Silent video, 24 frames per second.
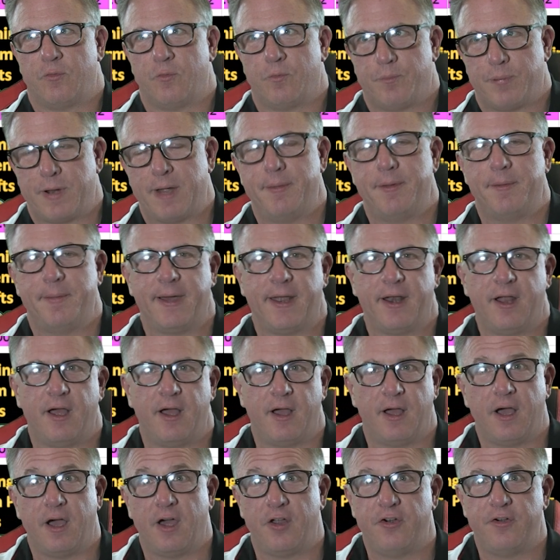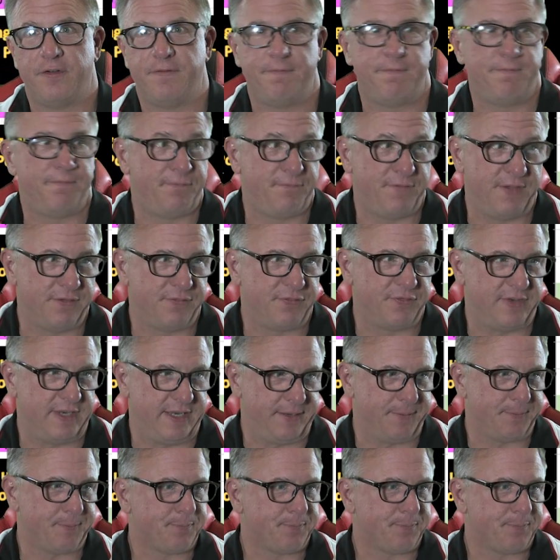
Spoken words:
probably about 150.